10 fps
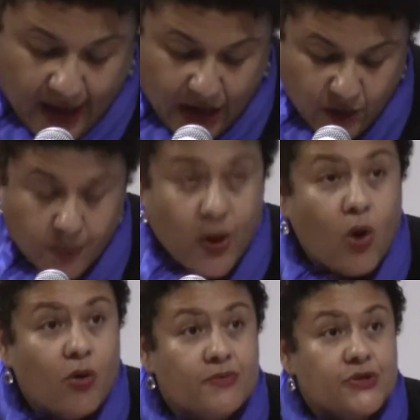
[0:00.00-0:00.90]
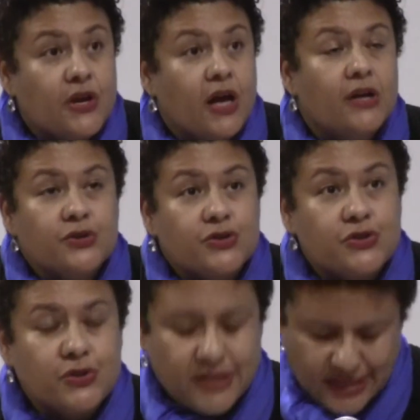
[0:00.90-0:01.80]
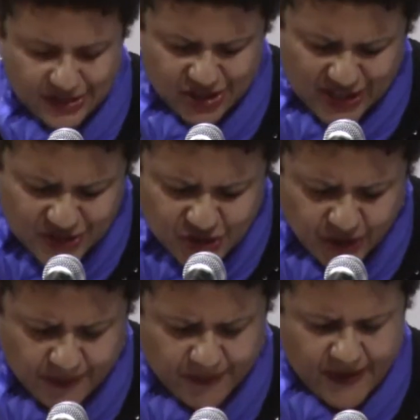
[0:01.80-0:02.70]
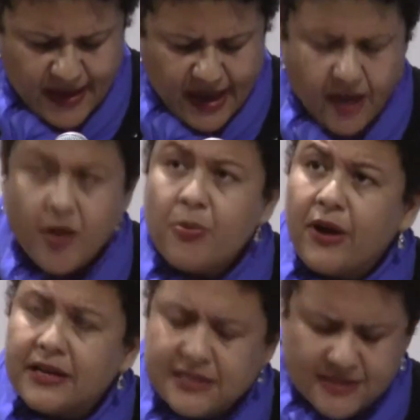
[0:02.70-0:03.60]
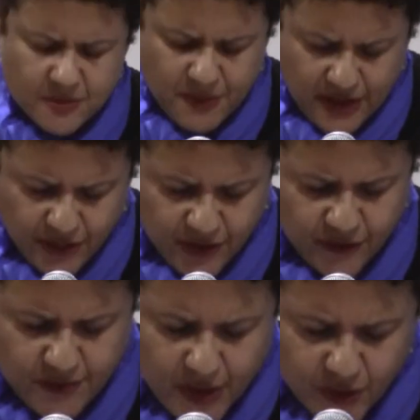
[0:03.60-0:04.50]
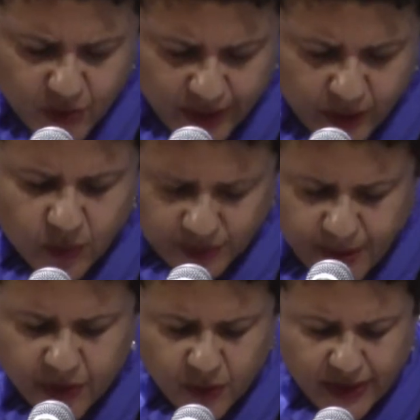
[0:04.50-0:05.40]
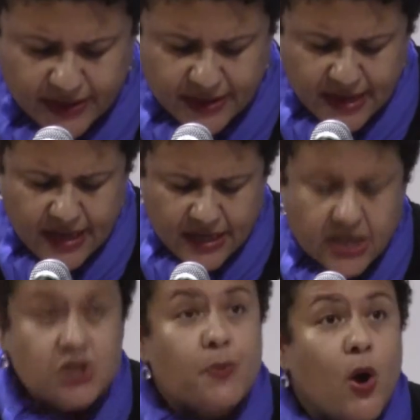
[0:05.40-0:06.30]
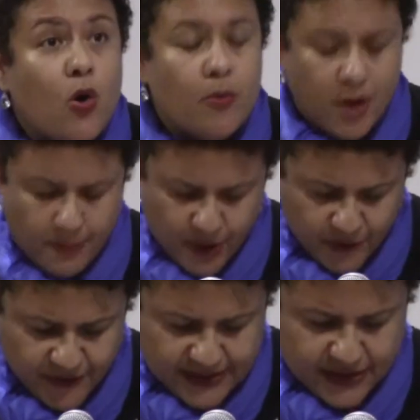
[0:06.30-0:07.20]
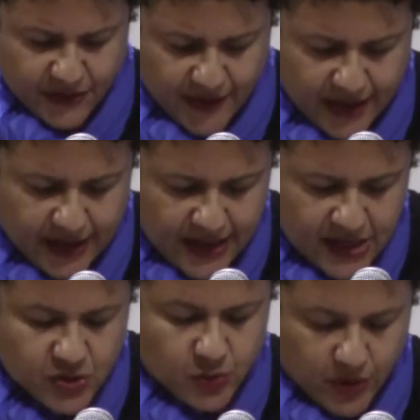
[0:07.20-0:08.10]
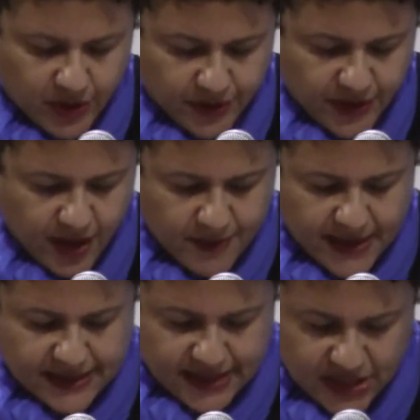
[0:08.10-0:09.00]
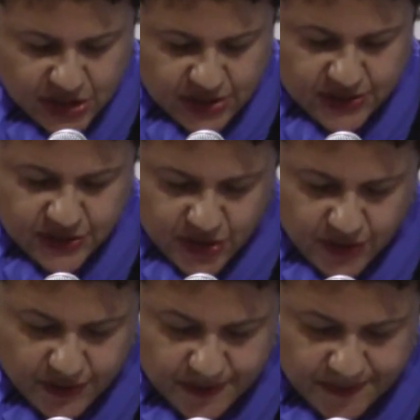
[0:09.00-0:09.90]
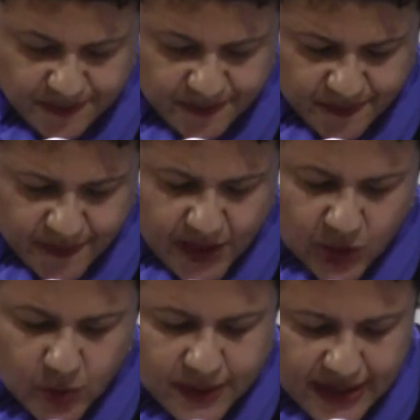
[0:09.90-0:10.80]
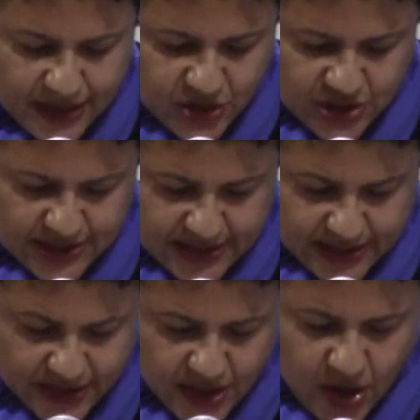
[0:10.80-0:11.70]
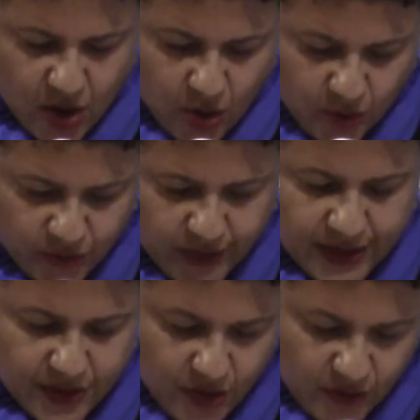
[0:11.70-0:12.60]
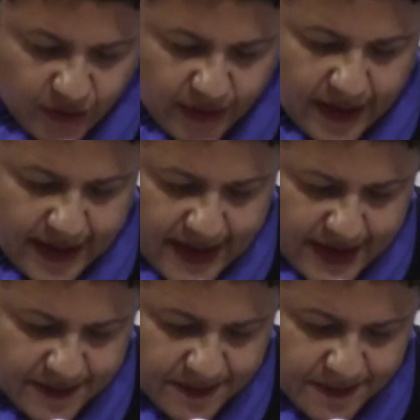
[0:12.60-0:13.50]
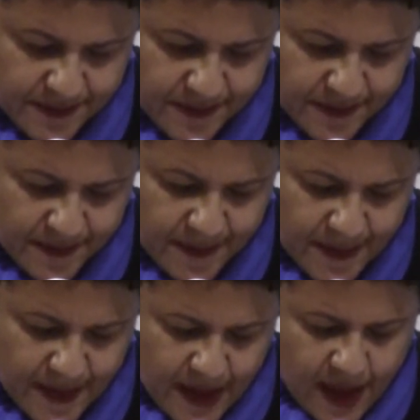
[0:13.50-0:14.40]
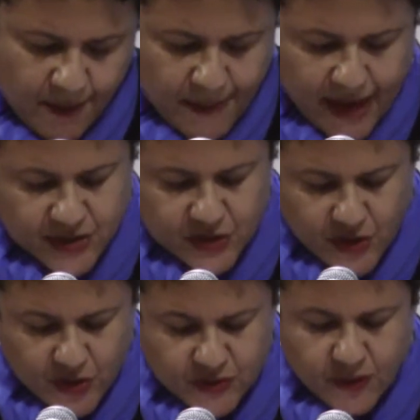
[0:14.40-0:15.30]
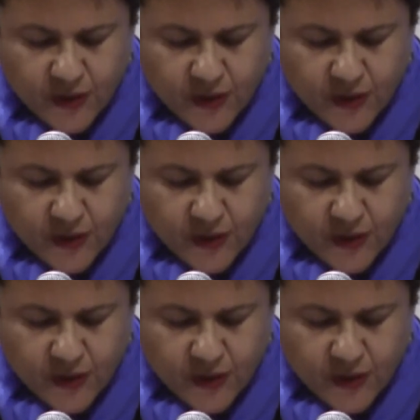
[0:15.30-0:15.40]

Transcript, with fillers: how her poems understood gesture, how they practiced the pith of mother wit, mother wit, each poem a perfect thing, each word a meditation stone. Illuminate she did over and over again. Back to those